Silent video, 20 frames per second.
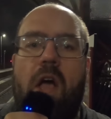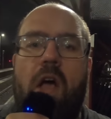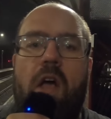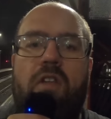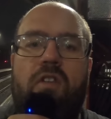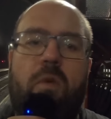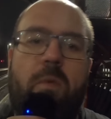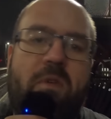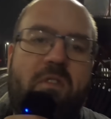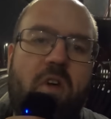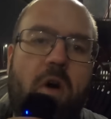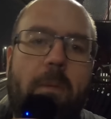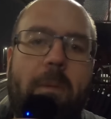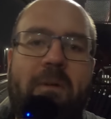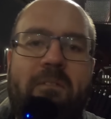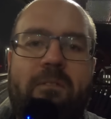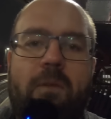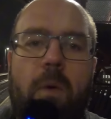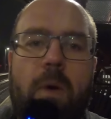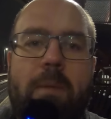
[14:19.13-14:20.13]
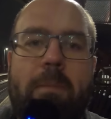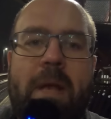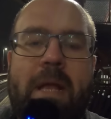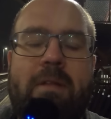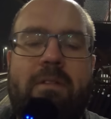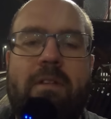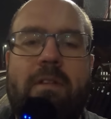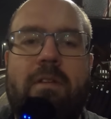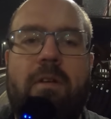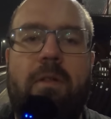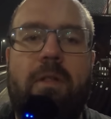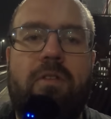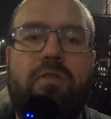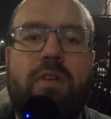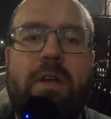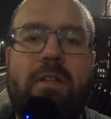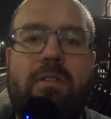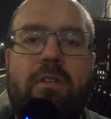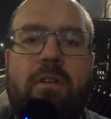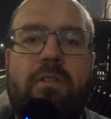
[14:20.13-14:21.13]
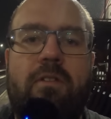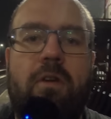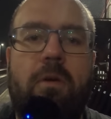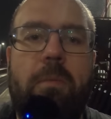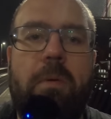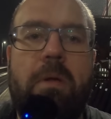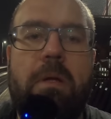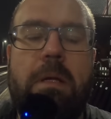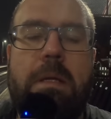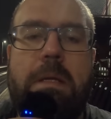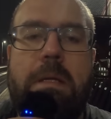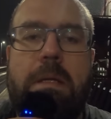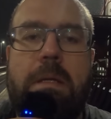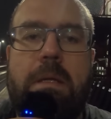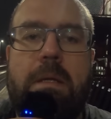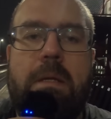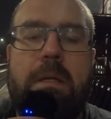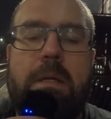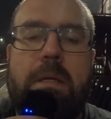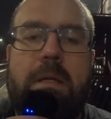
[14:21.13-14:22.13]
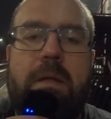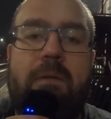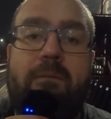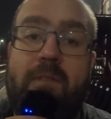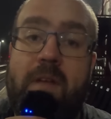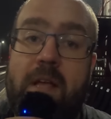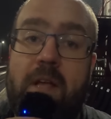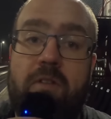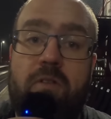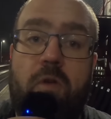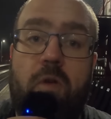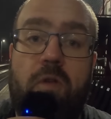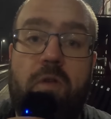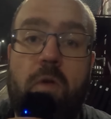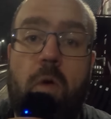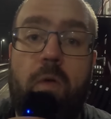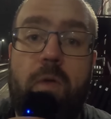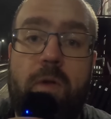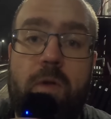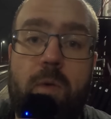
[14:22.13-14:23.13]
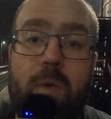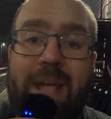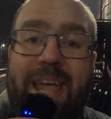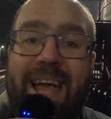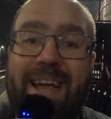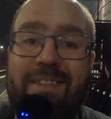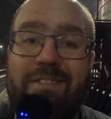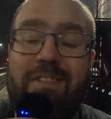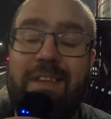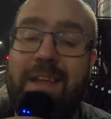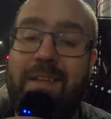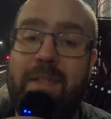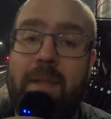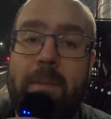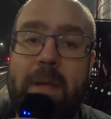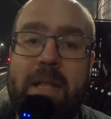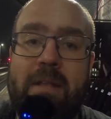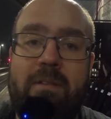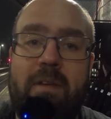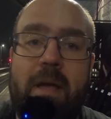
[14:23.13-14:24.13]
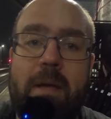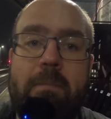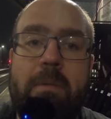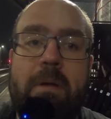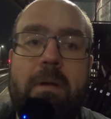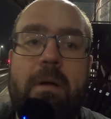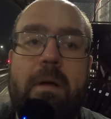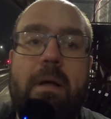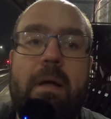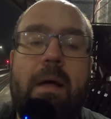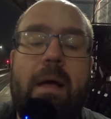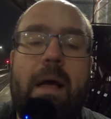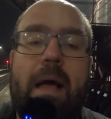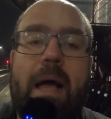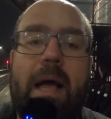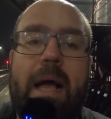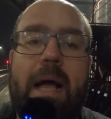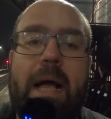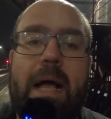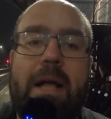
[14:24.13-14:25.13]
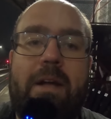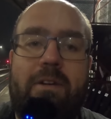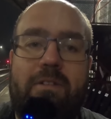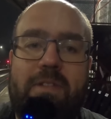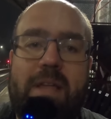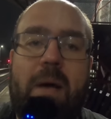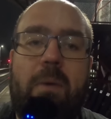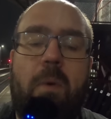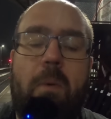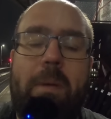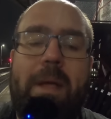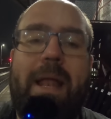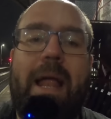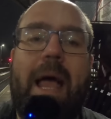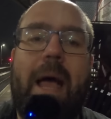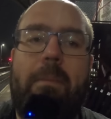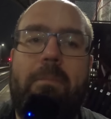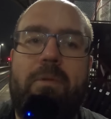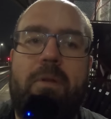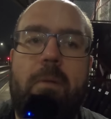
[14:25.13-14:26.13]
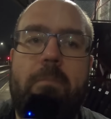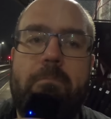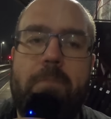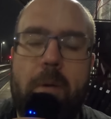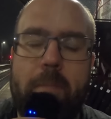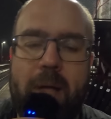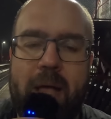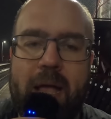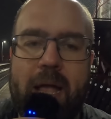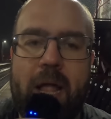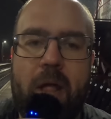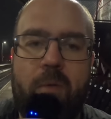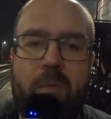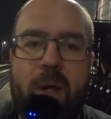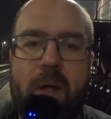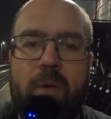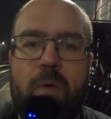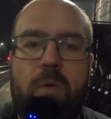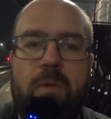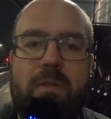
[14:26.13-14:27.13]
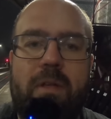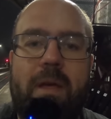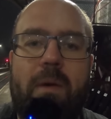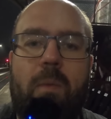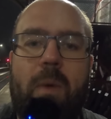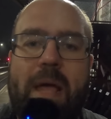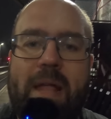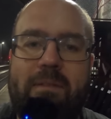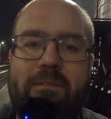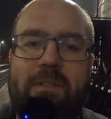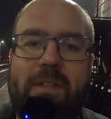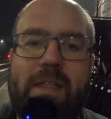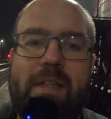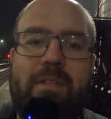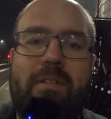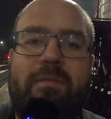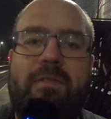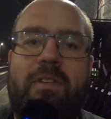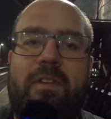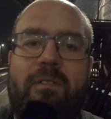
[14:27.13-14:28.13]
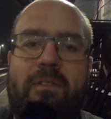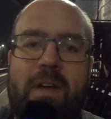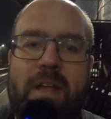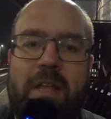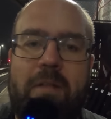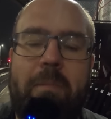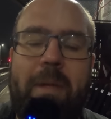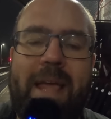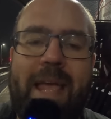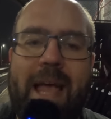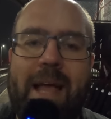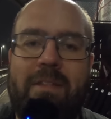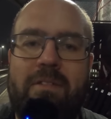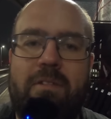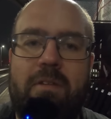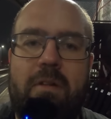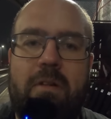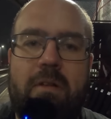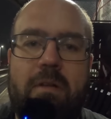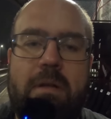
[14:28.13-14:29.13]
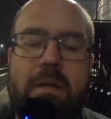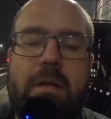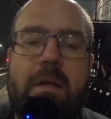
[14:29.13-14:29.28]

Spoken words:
So we've got about 40 minutes until the train turns up. Fingers crossed Northern don't cancel it in the meantime, because that will be an absolute bummer hanging around all day waiting for this to find it's been cancelled.